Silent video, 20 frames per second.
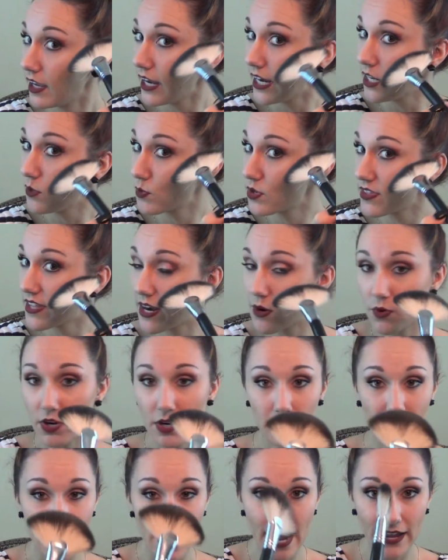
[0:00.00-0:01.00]
anywhere that I
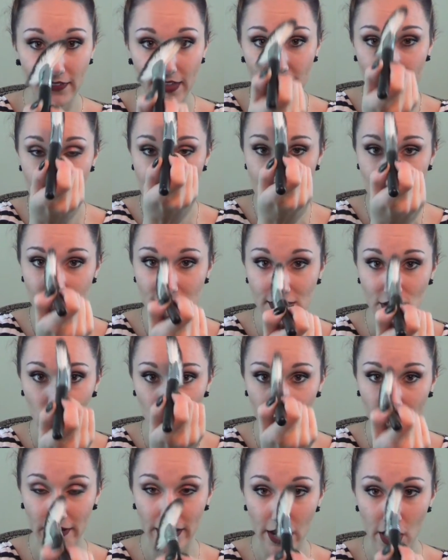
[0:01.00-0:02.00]
want to be highlighted, down the center
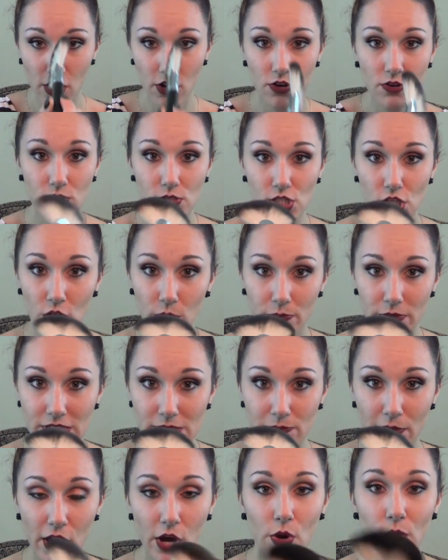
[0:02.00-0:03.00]
of my nose,
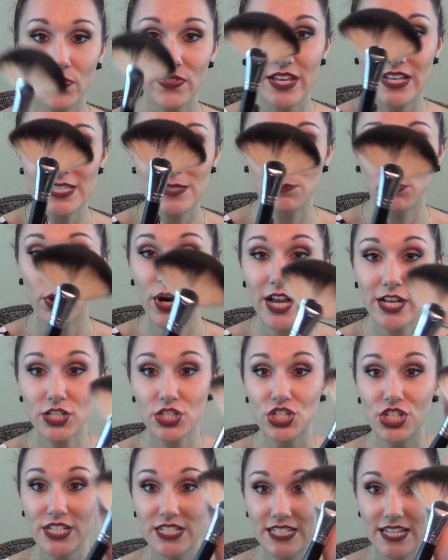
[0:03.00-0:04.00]
Cupid's bow. This
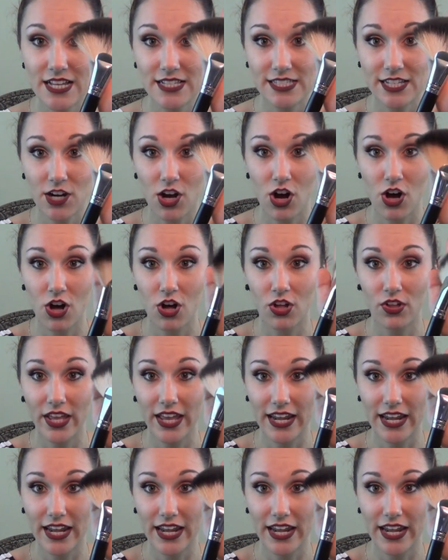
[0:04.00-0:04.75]
brush does it all.